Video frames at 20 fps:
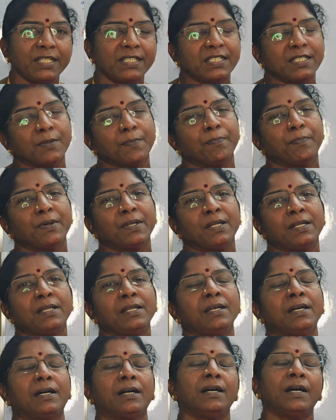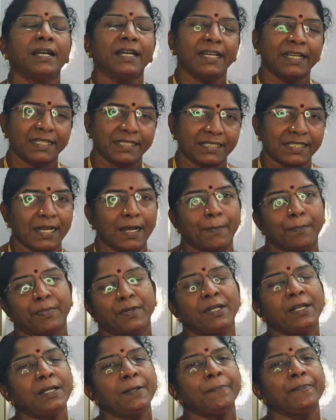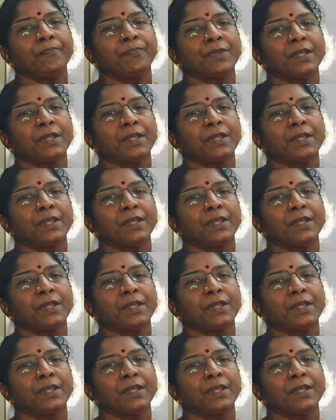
simple example.